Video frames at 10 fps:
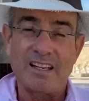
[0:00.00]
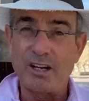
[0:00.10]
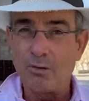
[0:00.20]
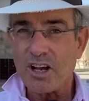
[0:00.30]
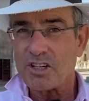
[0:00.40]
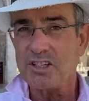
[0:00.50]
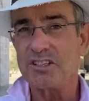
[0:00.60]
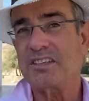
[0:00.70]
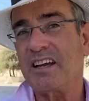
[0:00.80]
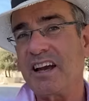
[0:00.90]
The question
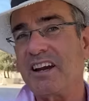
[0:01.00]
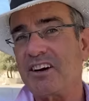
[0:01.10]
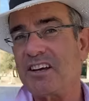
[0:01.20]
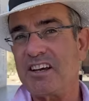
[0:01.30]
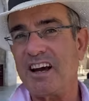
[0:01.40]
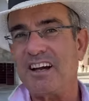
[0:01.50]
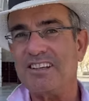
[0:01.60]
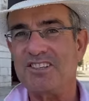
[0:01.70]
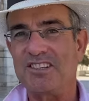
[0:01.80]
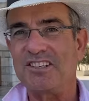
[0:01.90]
is, can
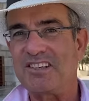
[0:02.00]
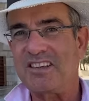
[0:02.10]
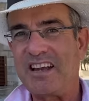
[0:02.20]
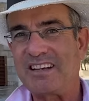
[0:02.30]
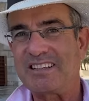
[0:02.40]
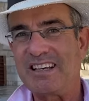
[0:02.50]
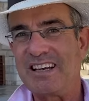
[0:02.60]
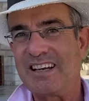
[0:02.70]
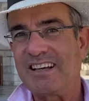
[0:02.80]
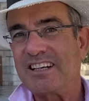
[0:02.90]
archaeology detect
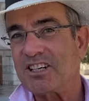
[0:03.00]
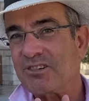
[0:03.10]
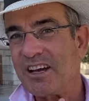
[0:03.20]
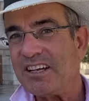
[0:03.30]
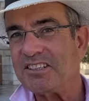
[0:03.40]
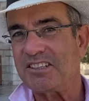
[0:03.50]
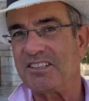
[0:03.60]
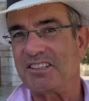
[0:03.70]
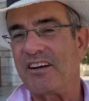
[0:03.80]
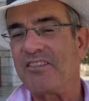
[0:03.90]

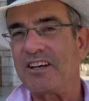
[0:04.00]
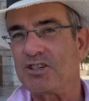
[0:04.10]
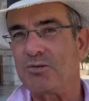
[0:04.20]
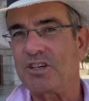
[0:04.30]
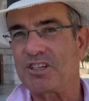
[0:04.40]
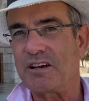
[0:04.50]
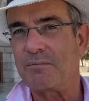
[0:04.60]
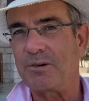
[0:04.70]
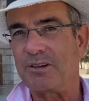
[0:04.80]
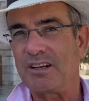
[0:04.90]
traces of that Jewish
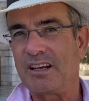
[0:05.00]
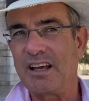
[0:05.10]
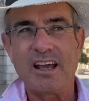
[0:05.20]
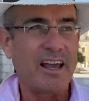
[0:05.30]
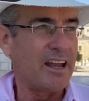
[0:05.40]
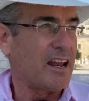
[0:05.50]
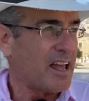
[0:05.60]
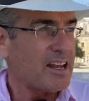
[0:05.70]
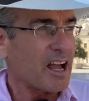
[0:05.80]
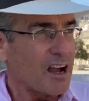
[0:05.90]
temple and
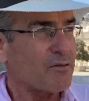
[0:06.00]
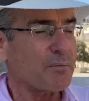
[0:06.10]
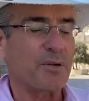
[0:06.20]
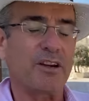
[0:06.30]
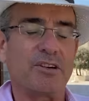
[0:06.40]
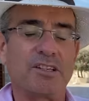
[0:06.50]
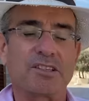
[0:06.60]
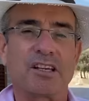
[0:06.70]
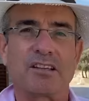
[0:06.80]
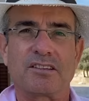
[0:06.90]
any other
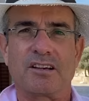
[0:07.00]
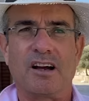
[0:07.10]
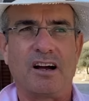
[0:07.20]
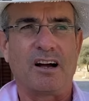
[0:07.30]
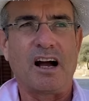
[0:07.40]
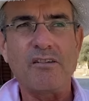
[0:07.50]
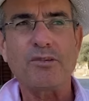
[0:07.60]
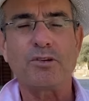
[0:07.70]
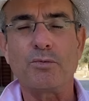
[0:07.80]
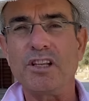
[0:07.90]
periods that
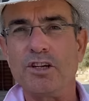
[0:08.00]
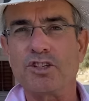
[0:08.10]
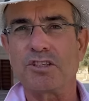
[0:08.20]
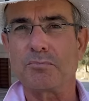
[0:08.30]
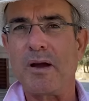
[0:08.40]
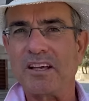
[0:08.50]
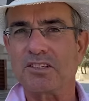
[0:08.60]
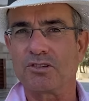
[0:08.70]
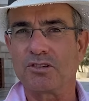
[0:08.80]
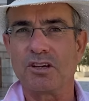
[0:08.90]
other religions
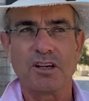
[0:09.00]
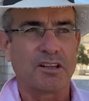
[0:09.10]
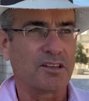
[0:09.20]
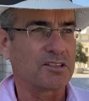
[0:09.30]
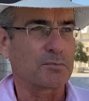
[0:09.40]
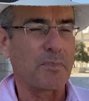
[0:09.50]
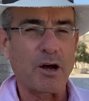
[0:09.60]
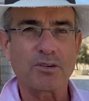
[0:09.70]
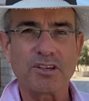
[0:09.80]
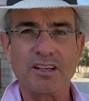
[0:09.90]
mastered this
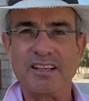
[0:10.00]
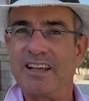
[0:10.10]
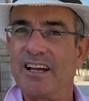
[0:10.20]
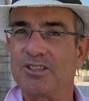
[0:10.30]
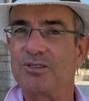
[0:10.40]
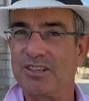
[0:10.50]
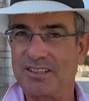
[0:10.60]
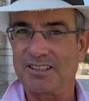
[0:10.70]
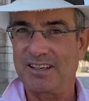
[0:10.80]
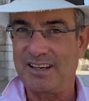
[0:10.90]
mountain? And the answer
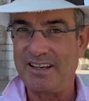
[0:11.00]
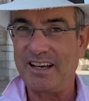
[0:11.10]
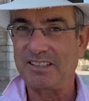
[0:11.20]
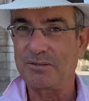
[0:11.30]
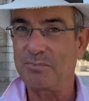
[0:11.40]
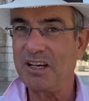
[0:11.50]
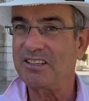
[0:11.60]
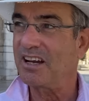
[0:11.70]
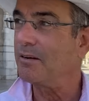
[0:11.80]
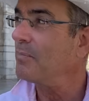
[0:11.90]
is, yes, big
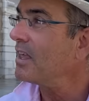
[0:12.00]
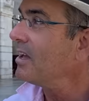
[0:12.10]
time.